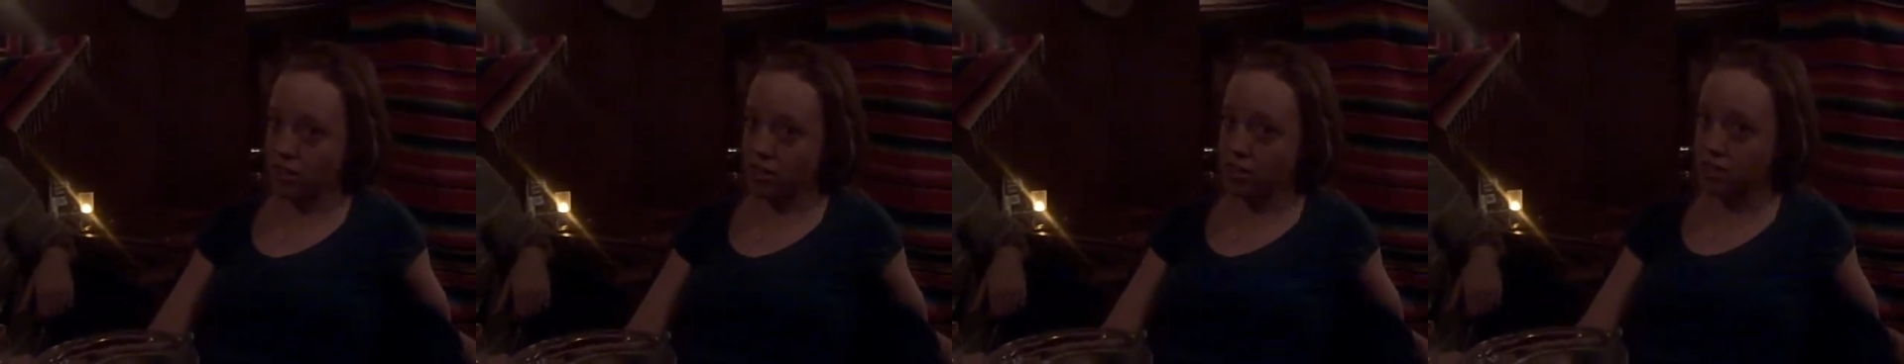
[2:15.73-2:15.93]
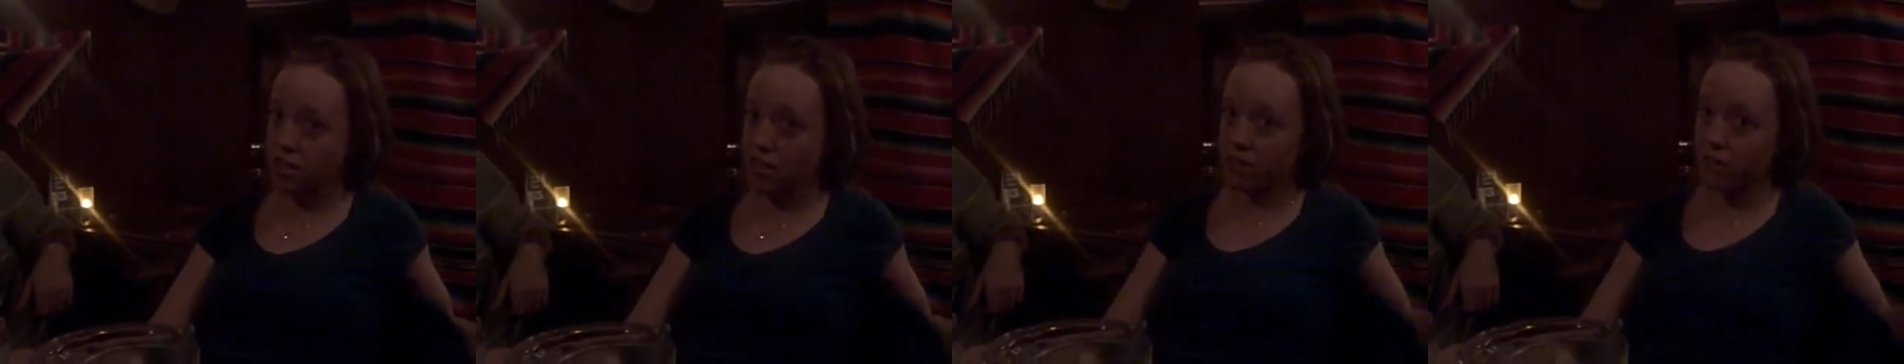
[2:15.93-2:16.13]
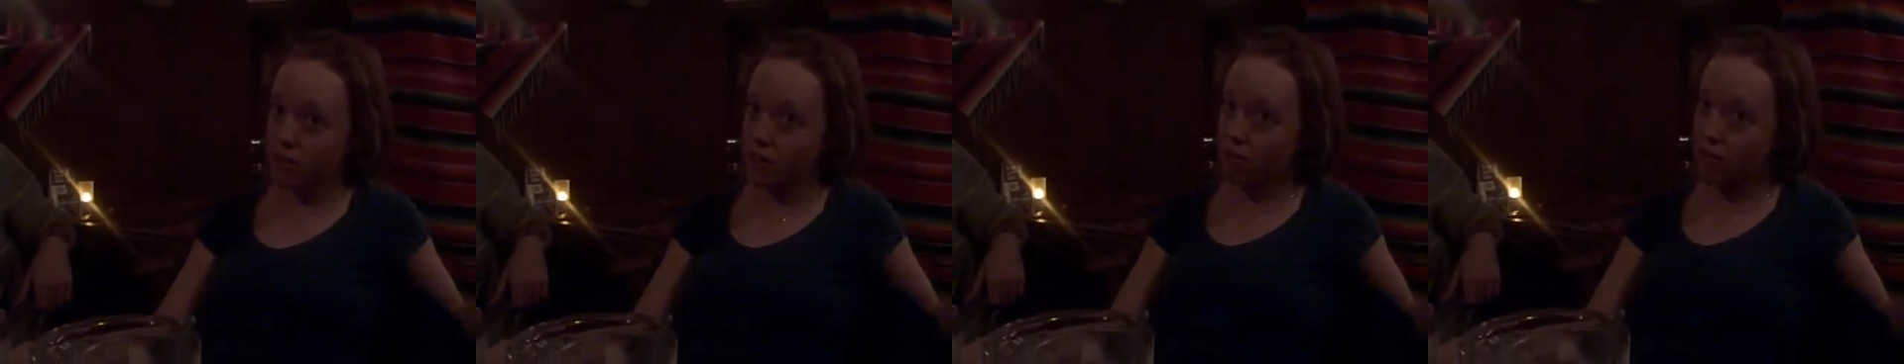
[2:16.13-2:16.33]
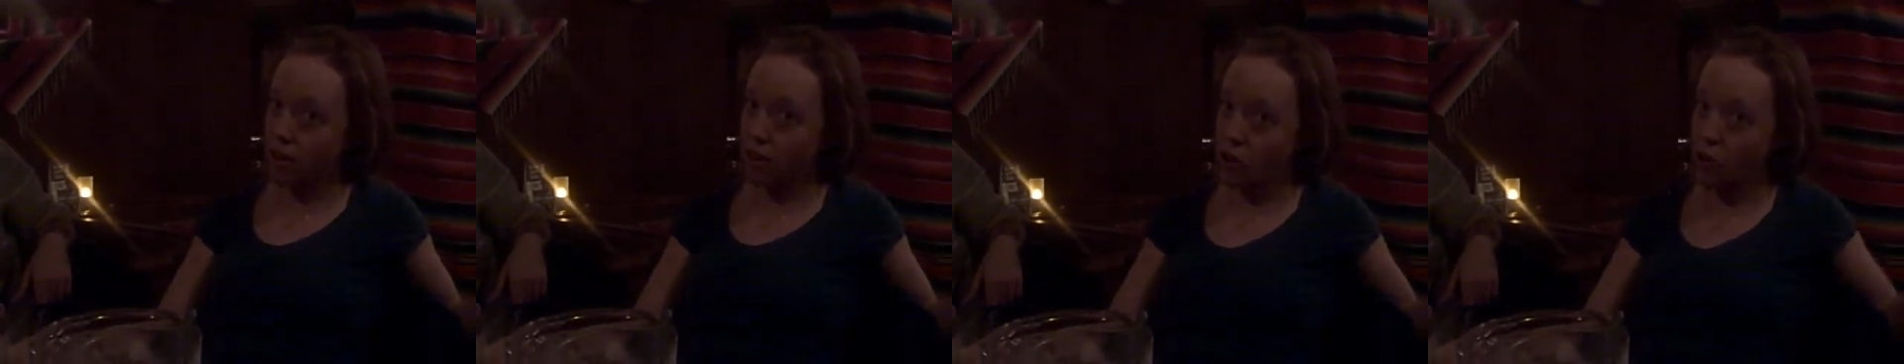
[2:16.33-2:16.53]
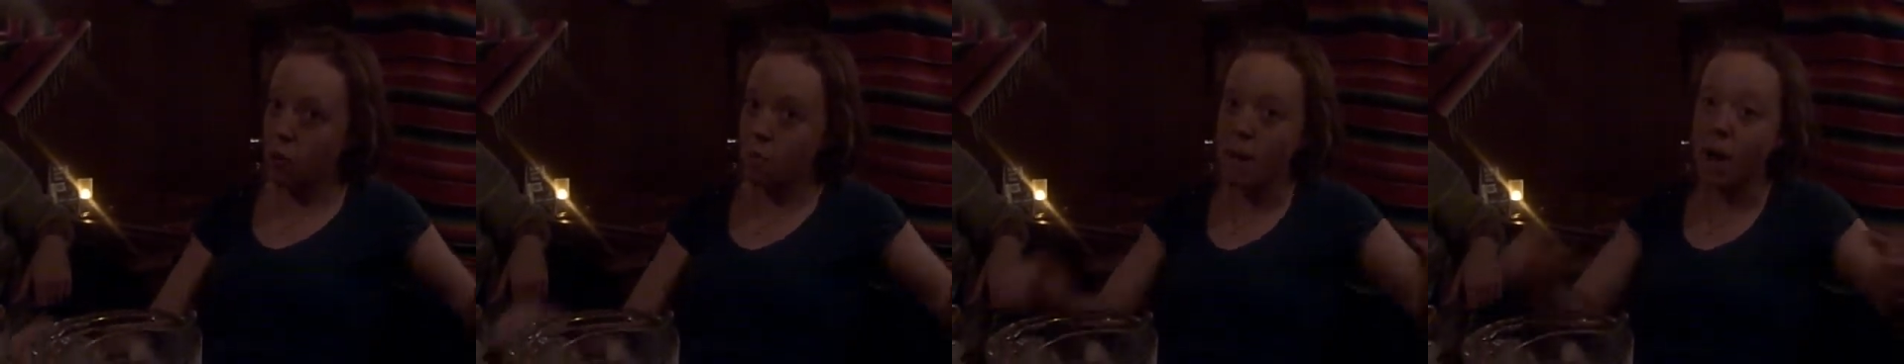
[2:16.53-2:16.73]
Steven
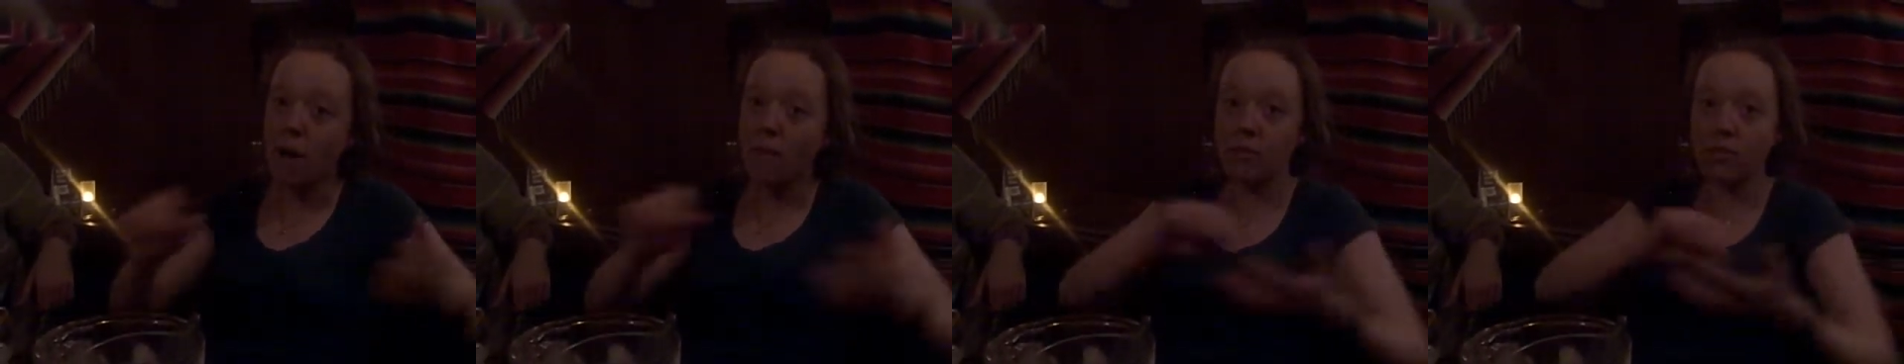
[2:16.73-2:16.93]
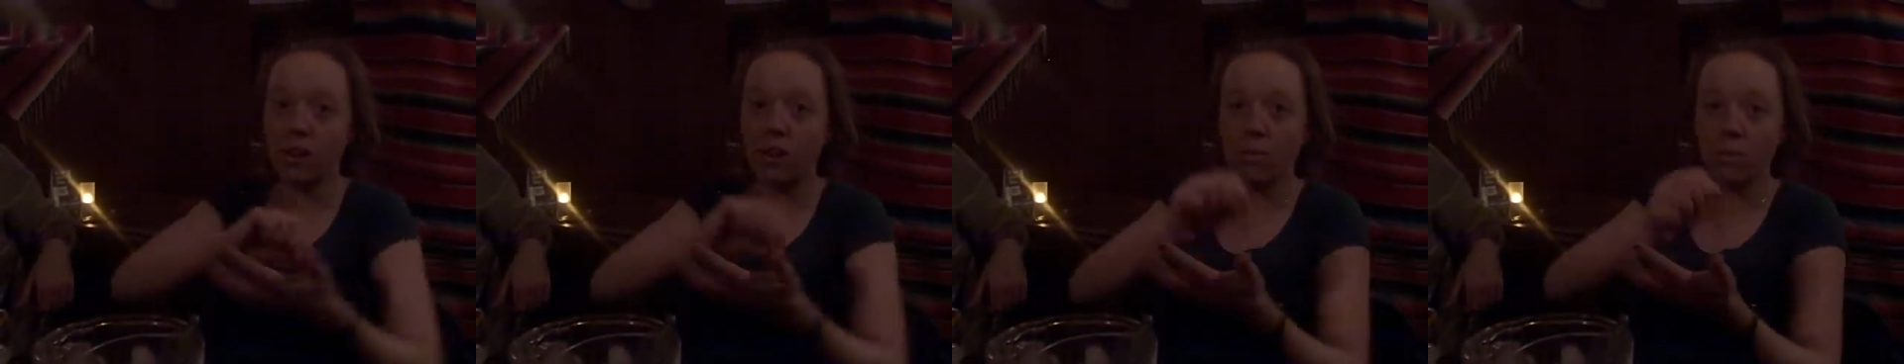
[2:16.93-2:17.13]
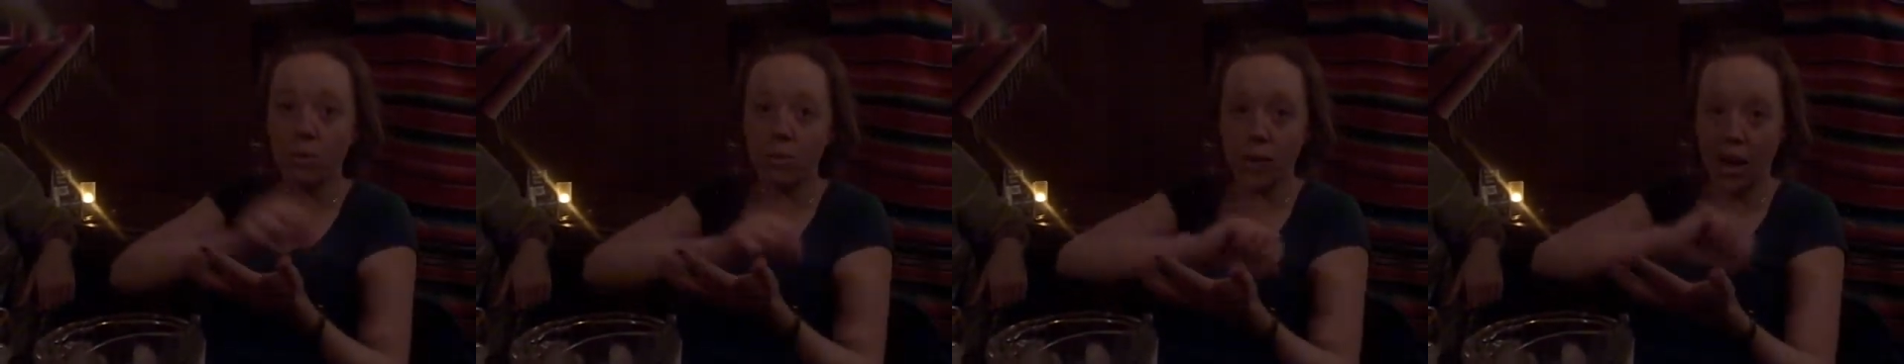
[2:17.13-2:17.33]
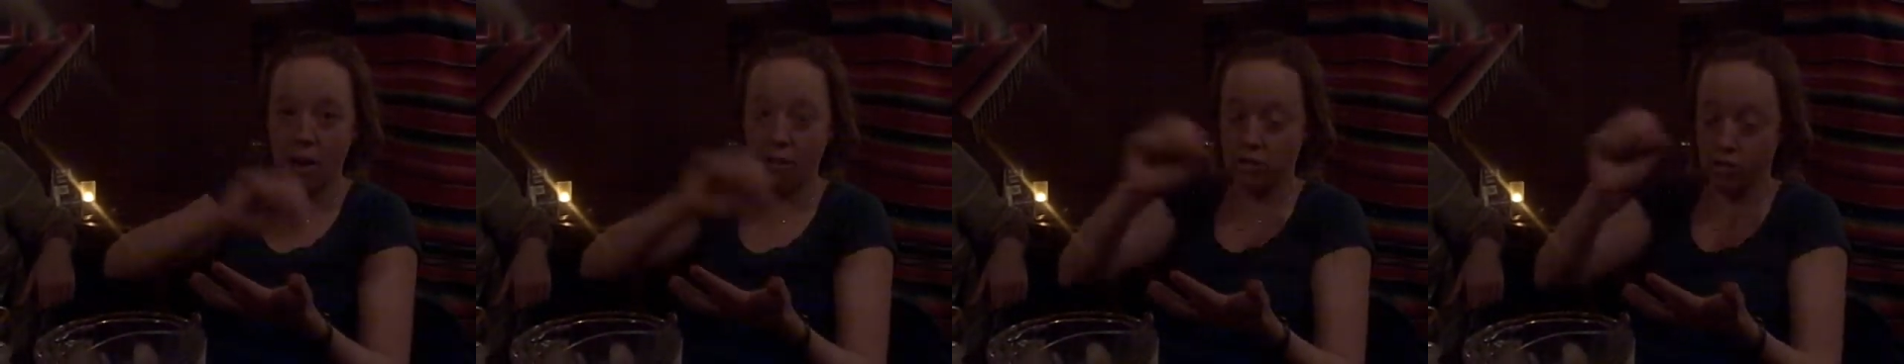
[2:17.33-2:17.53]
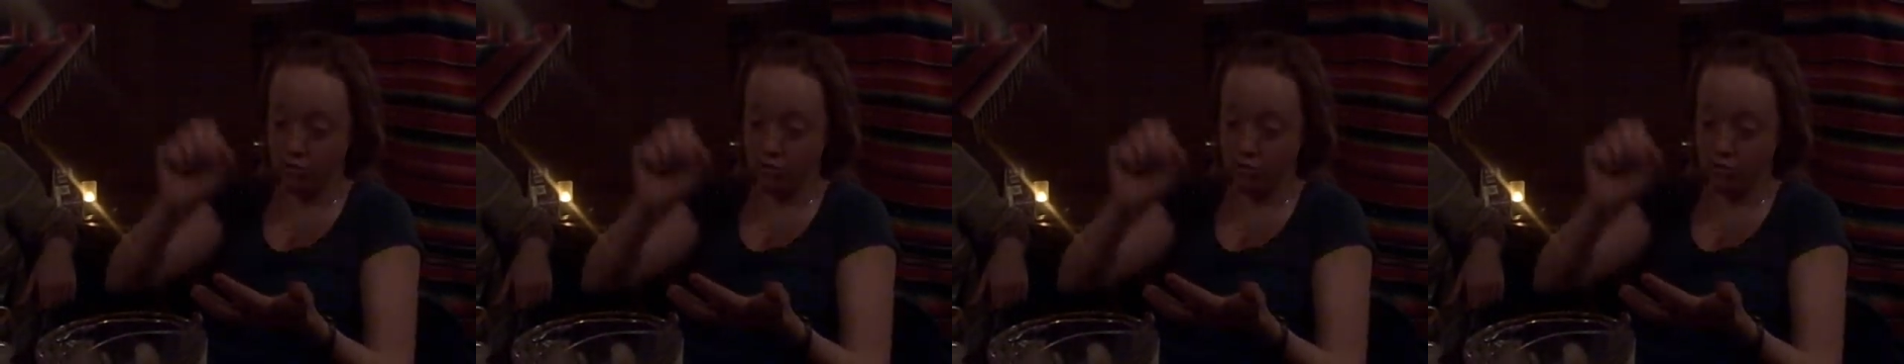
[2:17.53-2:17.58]
went home after I wrote out